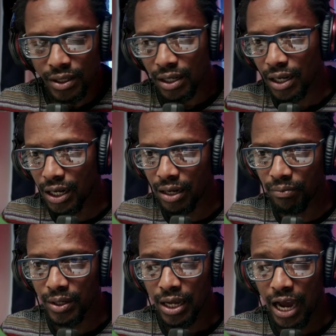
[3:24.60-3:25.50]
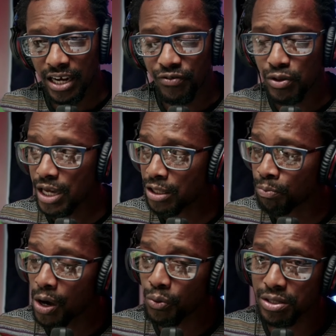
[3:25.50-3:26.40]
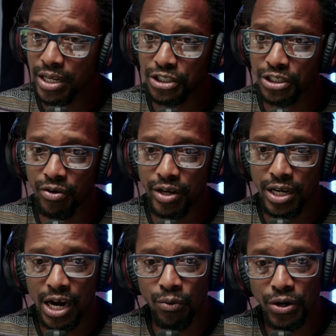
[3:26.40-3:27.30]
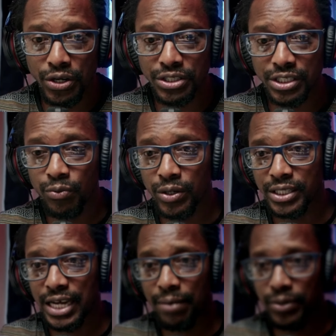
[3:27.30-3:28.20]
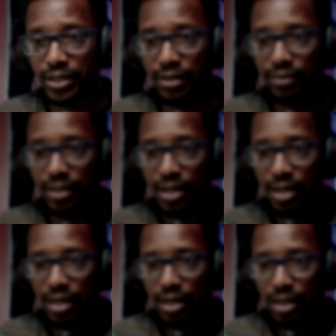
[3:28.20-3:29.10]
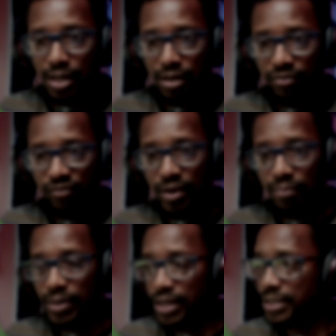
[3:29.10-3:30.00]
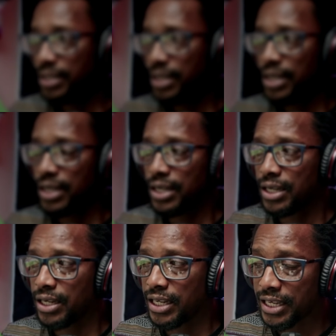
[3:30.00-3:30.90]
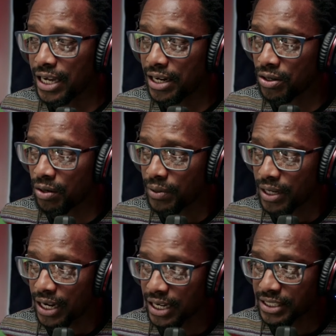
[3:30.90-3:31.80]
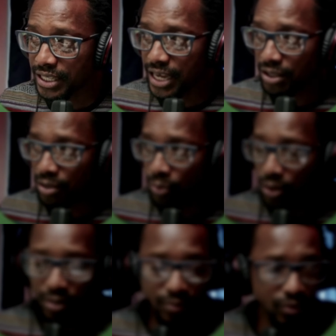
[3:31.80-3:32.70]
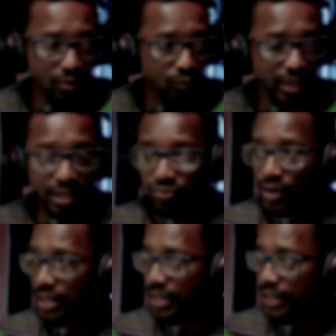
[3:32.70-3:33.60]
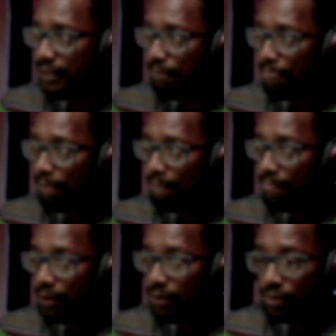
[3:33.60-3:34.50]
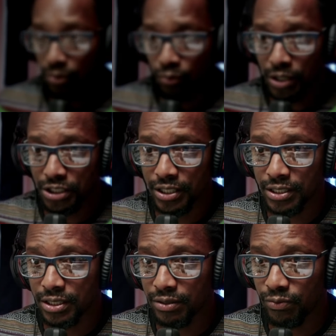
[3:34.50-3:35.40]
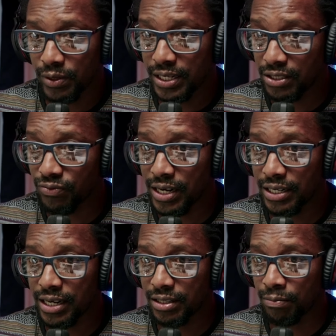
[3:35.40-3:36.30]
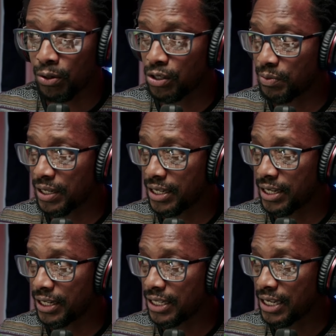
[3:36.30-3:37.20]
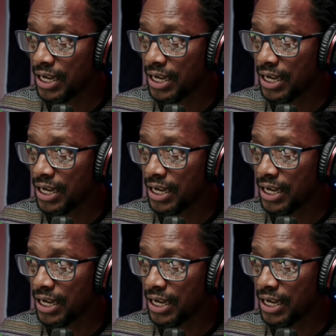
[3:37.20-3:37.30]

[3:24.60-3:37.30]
And if you say the ball was stationary, I want you to see what has happened here. Veltman, in getting up, has kicked the ball with his right leg. Watch this. With his right leg, the ball's been kicked.